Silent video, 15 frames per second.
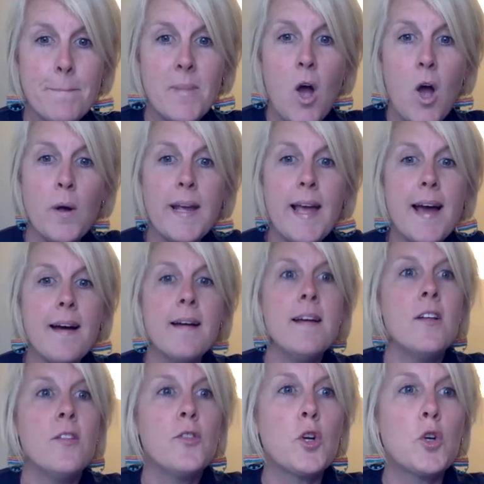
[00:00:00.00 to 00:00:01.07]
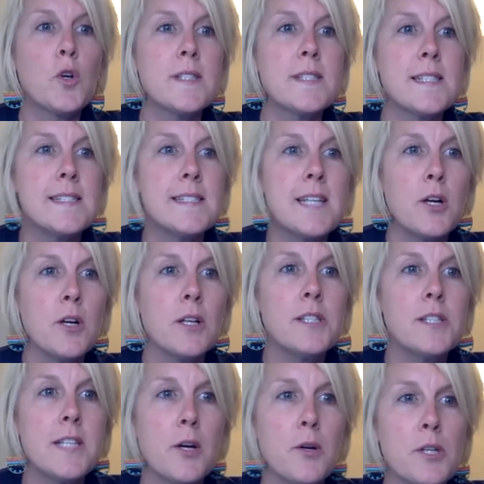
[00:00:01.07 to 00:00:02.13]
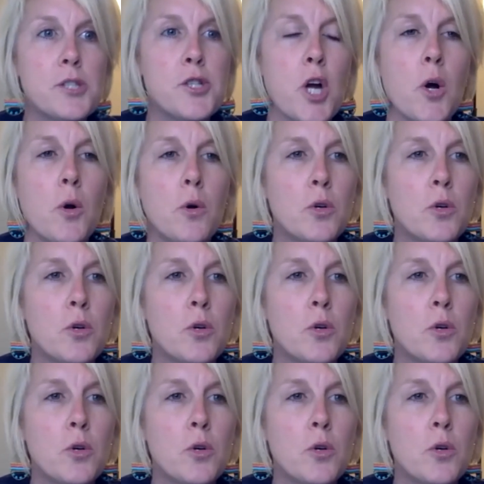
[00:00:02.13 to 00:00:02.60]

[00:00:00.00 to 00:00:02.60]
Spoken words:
Oh yeah. The Kristen Tara Show.